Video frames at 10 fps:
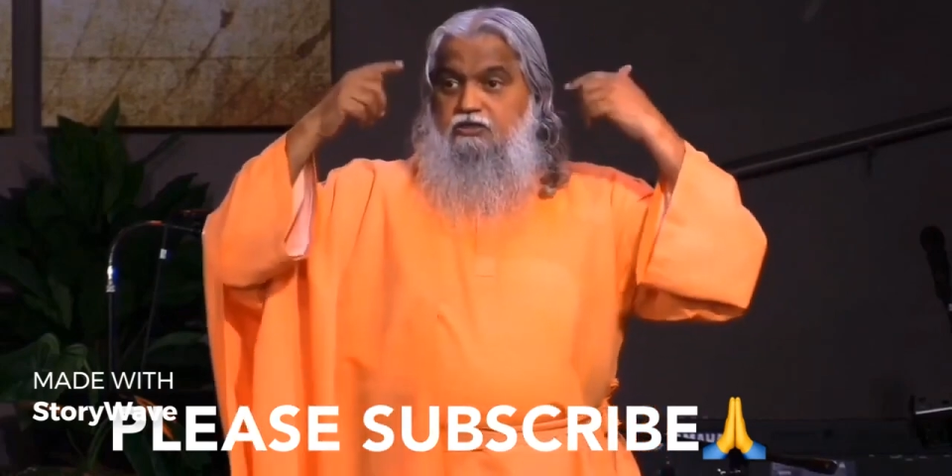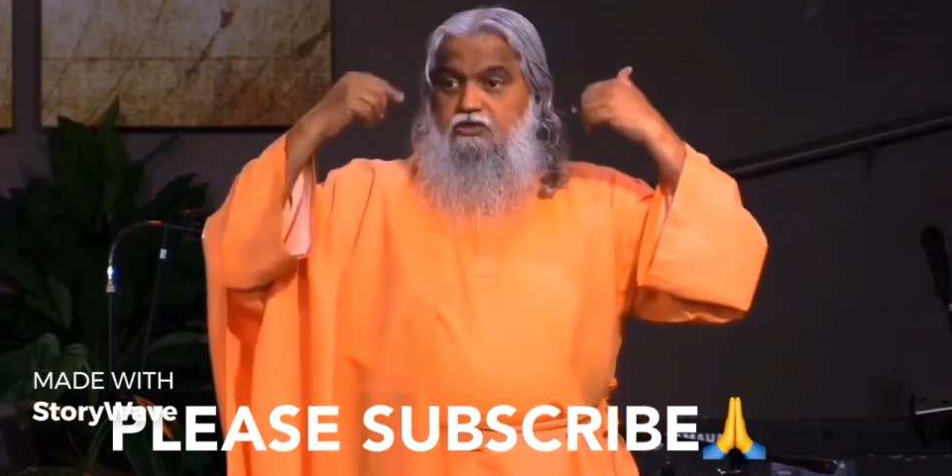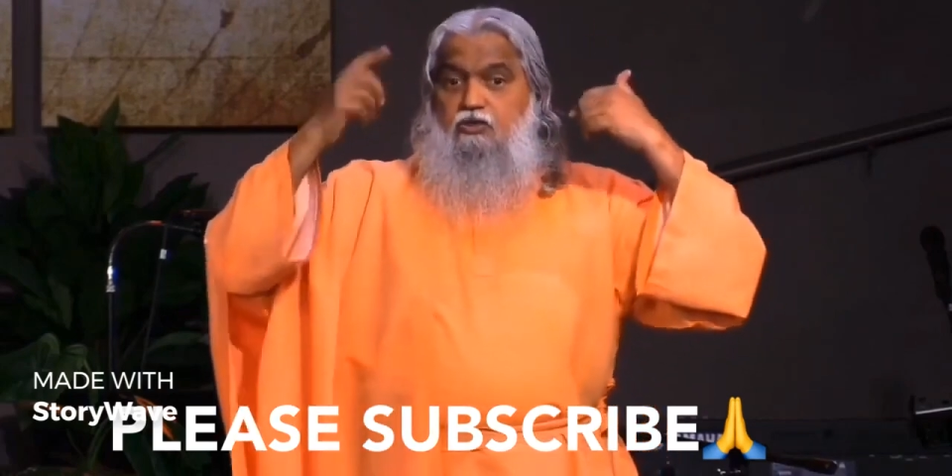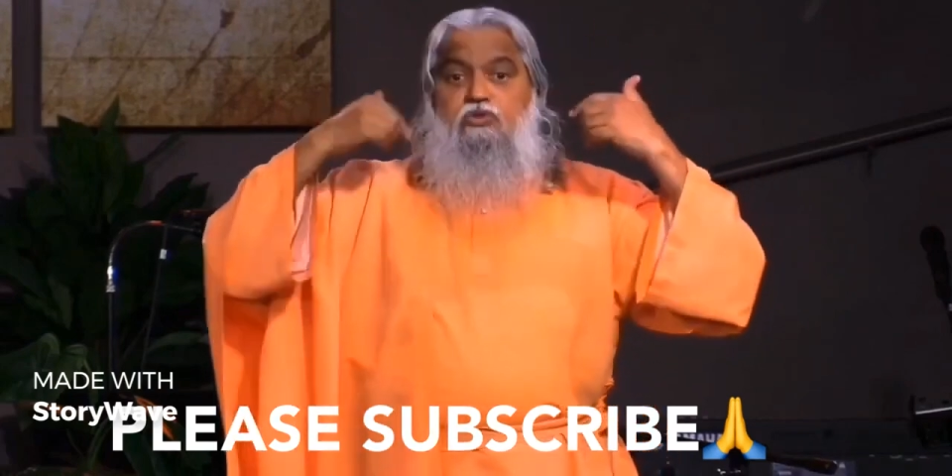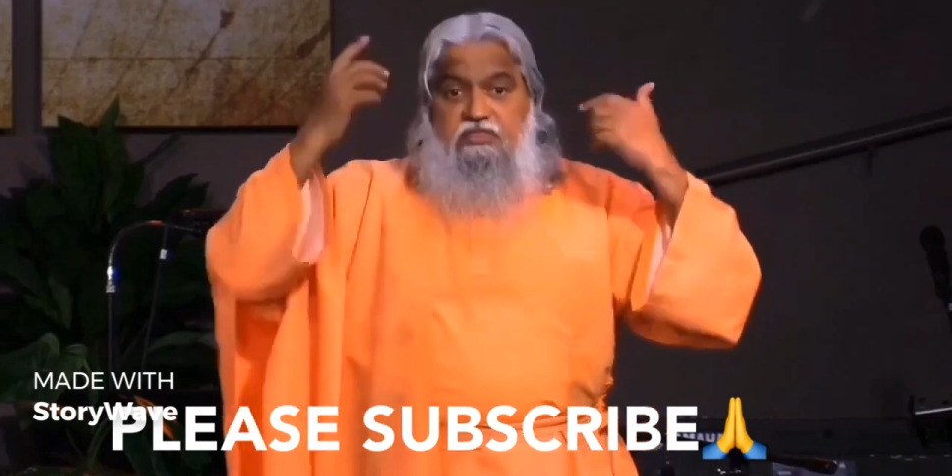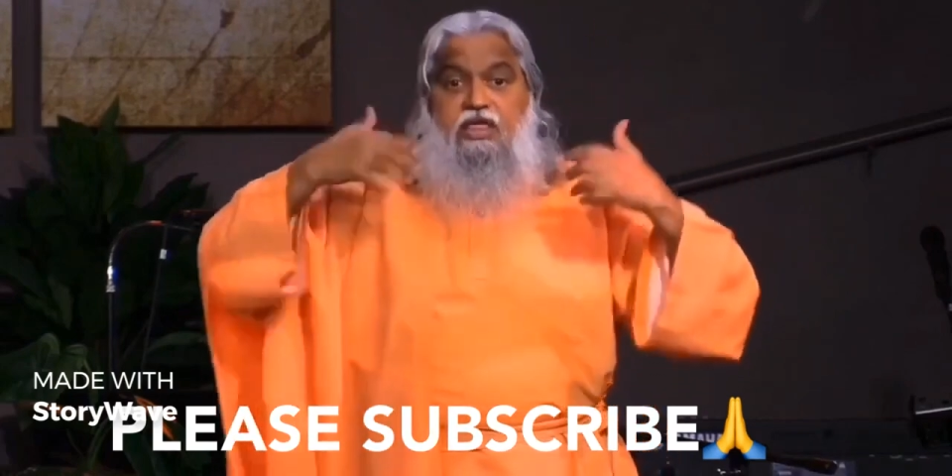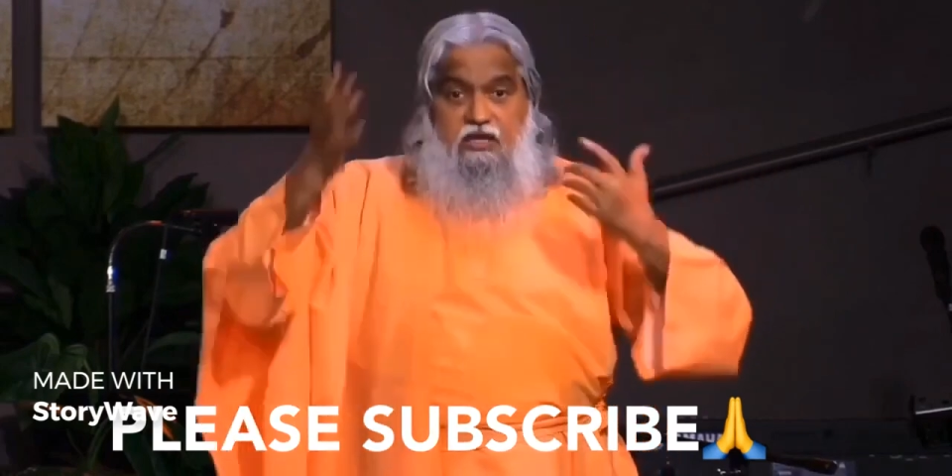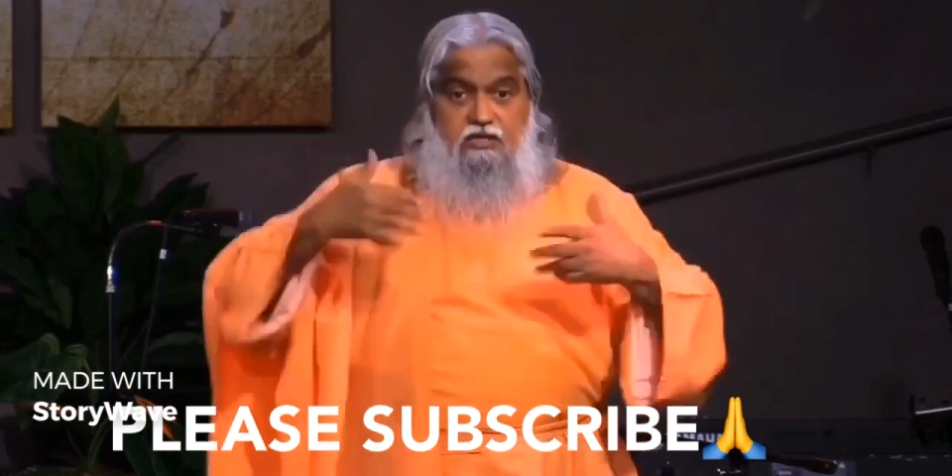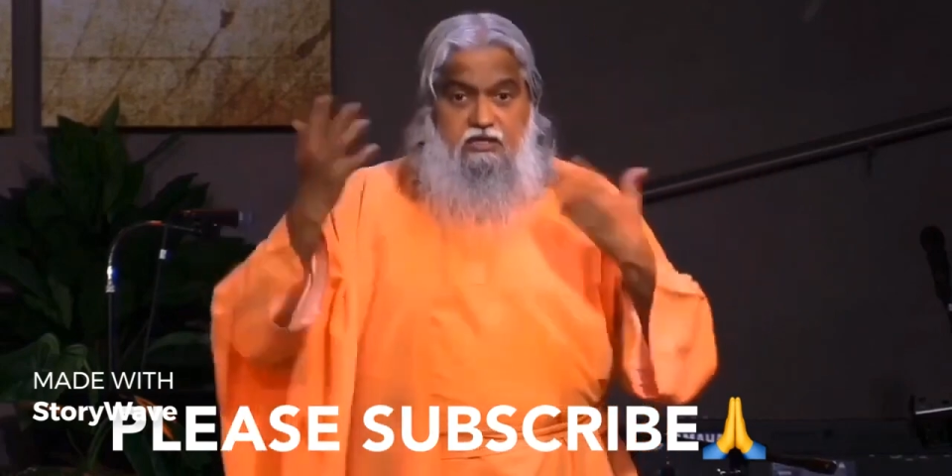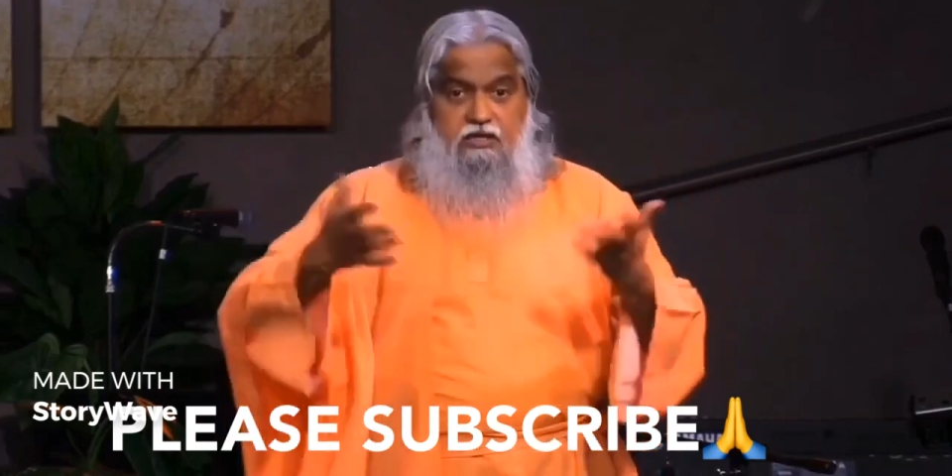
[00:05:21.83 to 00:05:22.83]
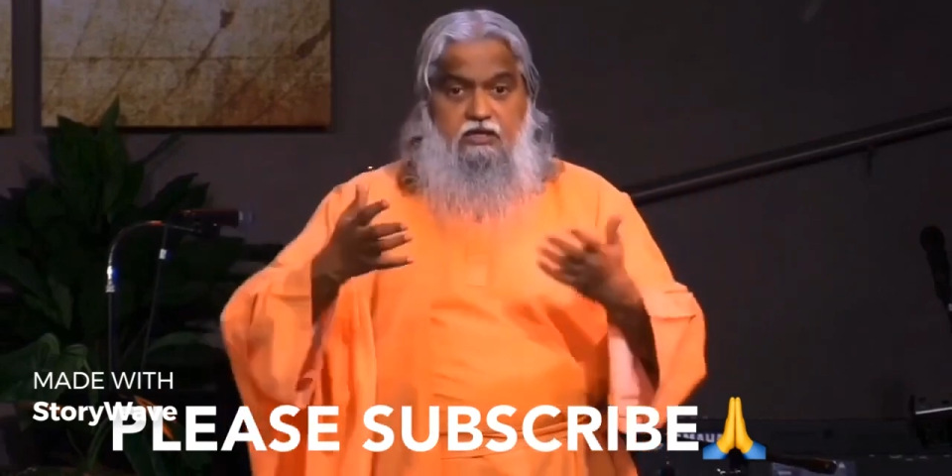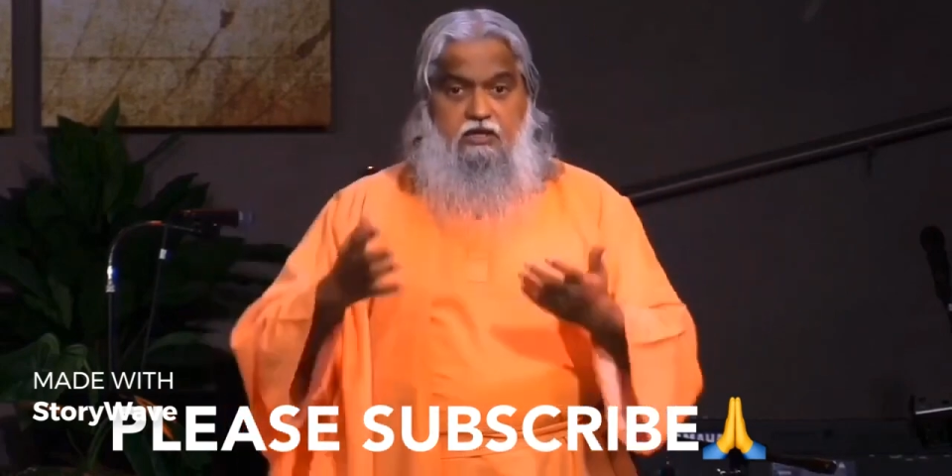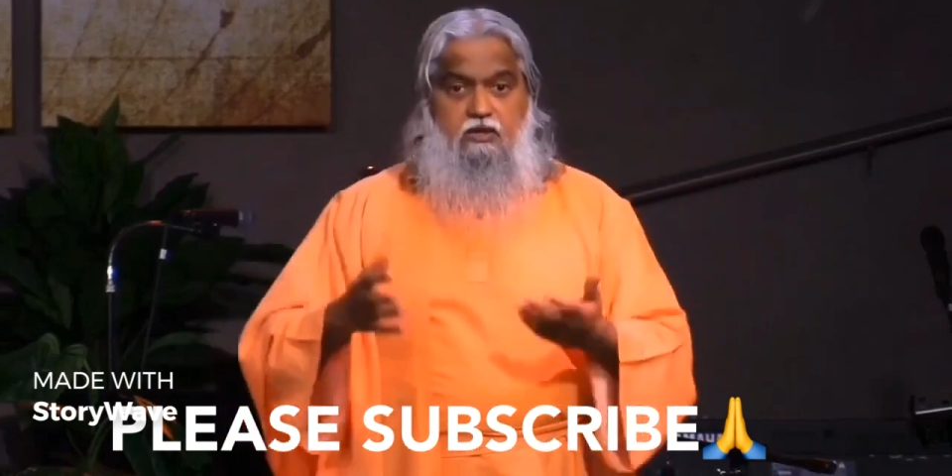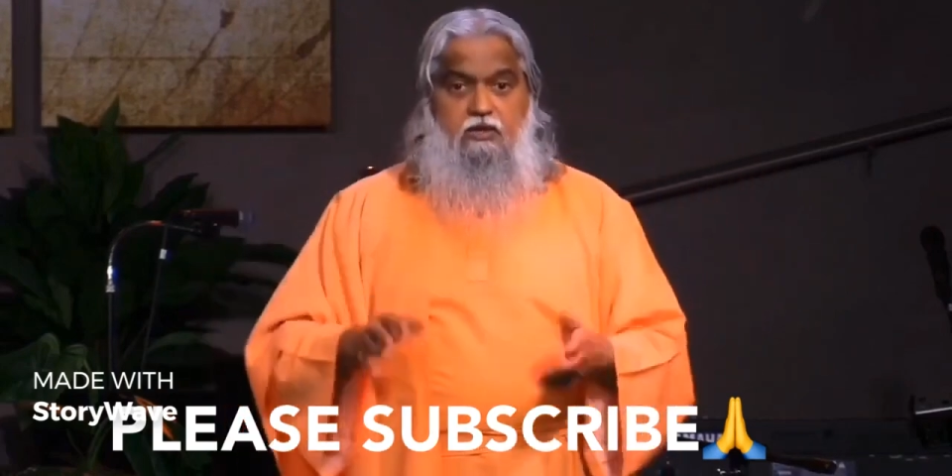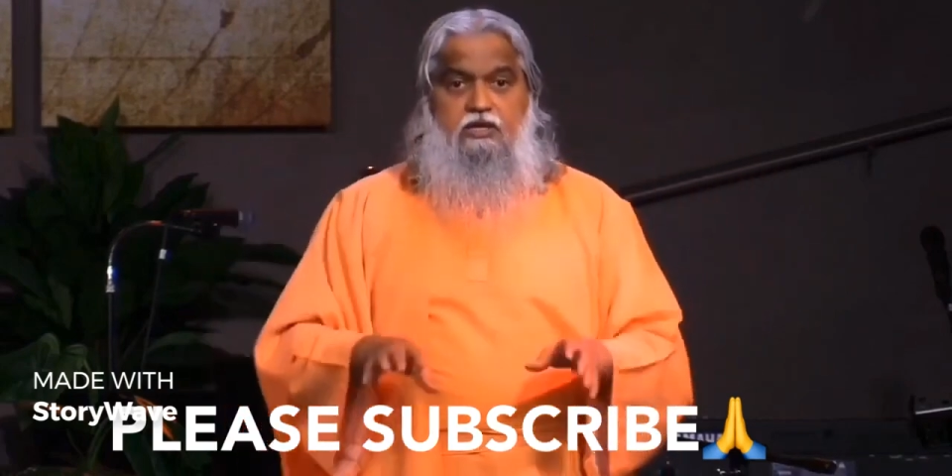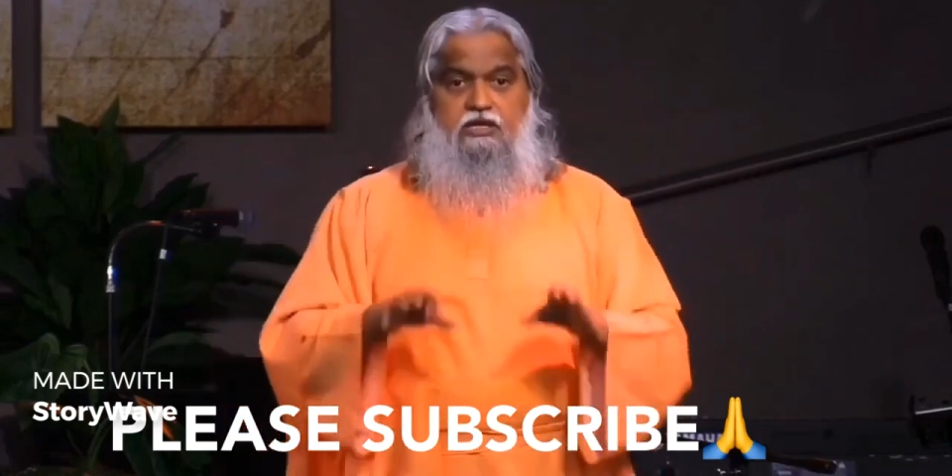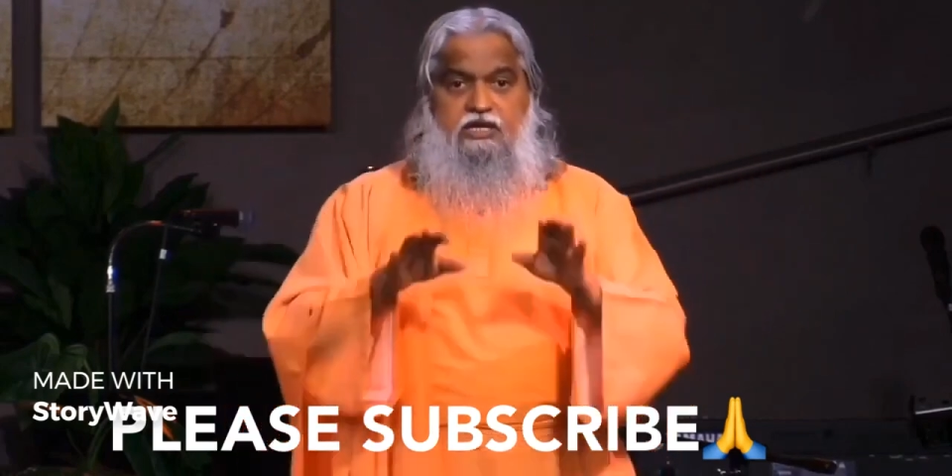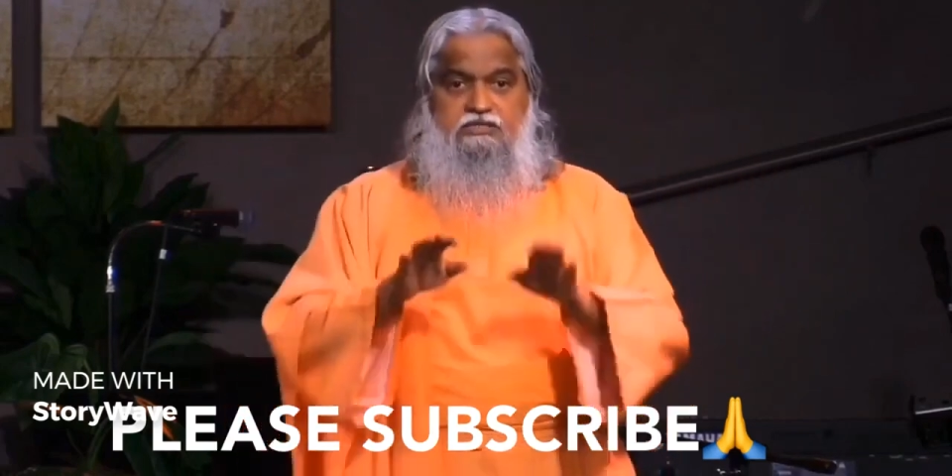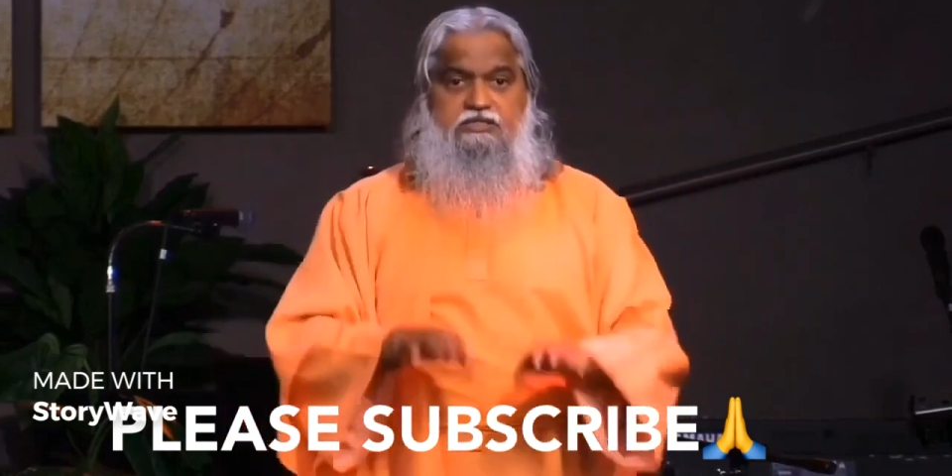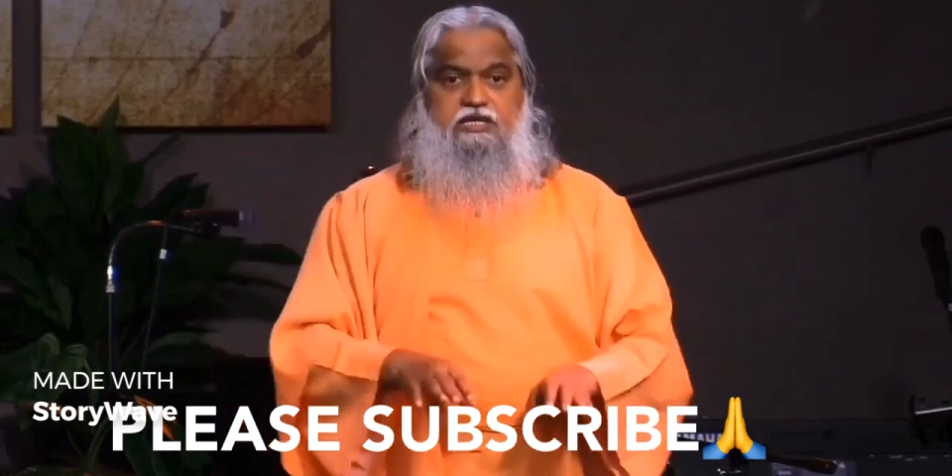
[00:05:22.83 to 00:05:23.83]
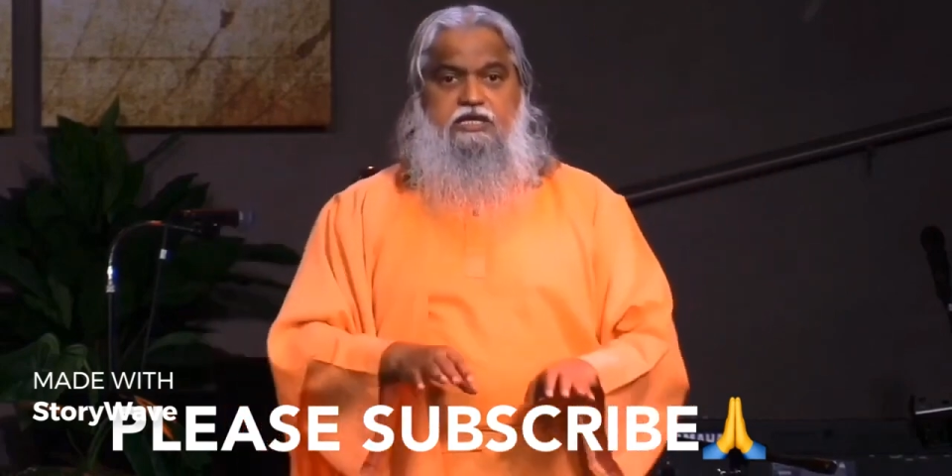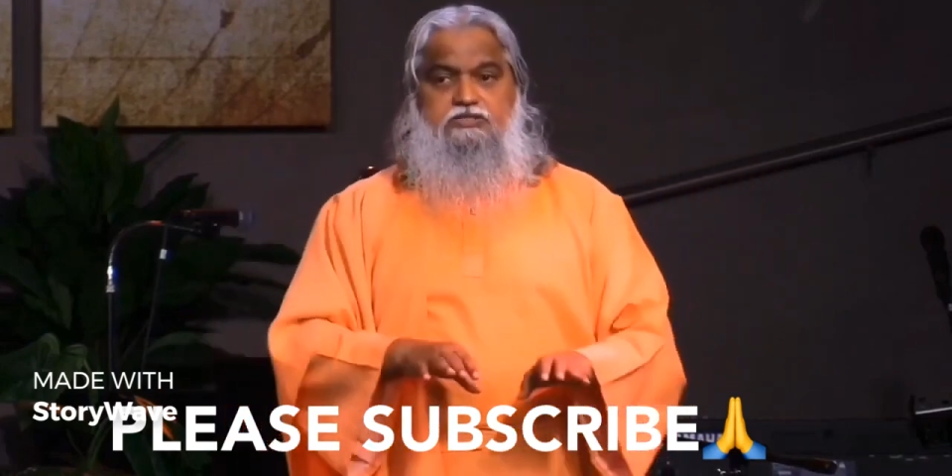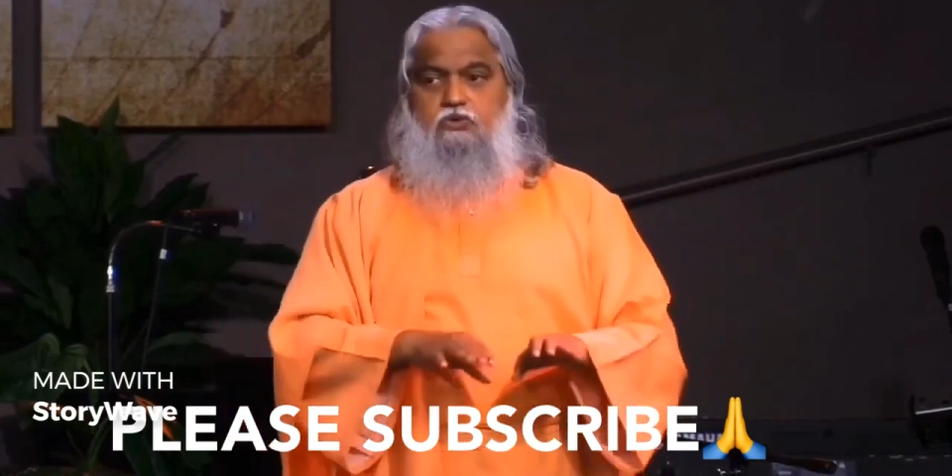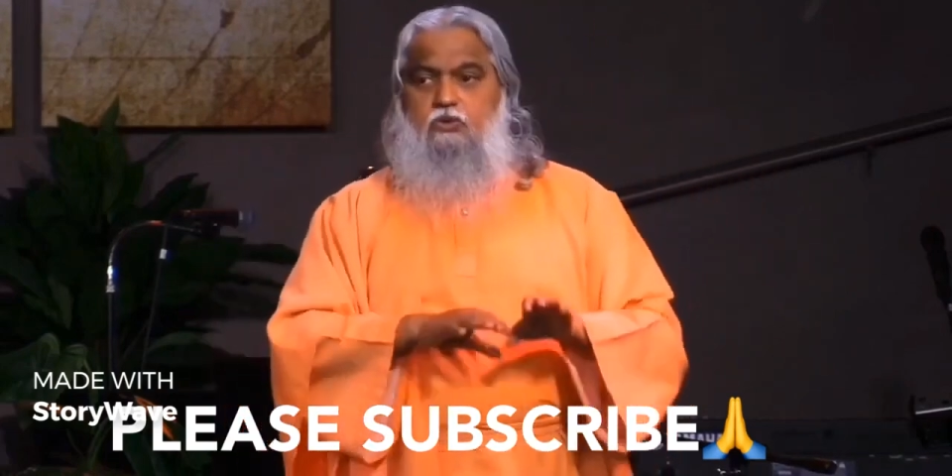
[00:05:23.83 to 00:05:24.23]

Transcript: to think this is